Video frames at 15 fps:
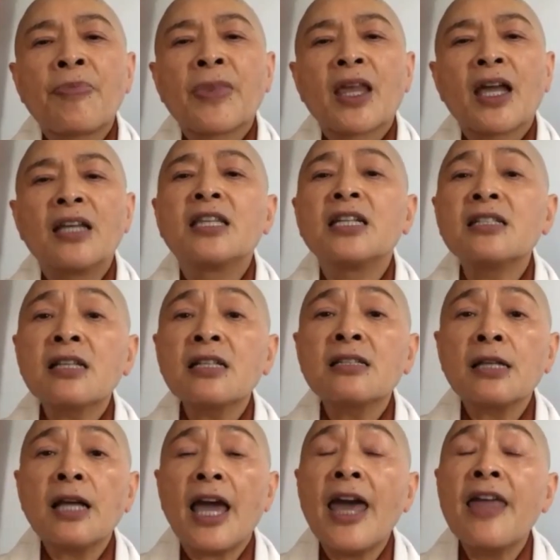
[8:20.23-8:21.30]
And
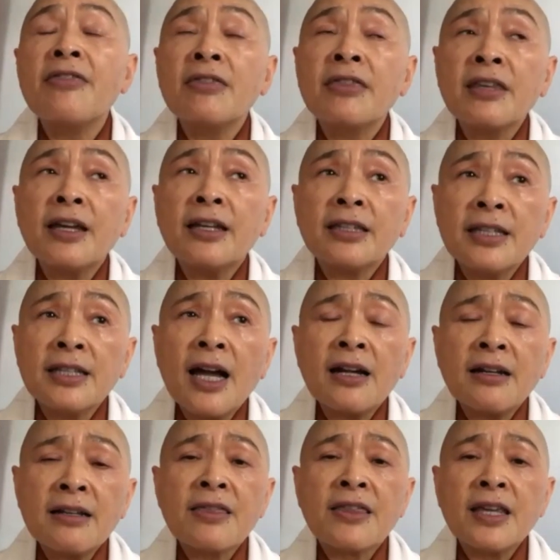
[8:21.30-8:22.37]
the
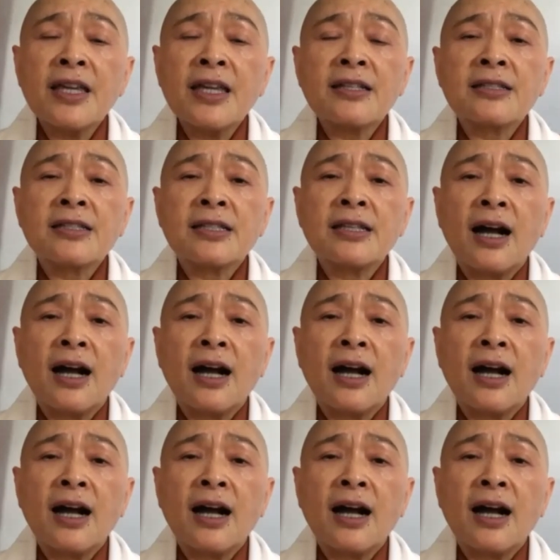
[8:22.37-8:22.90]
other things,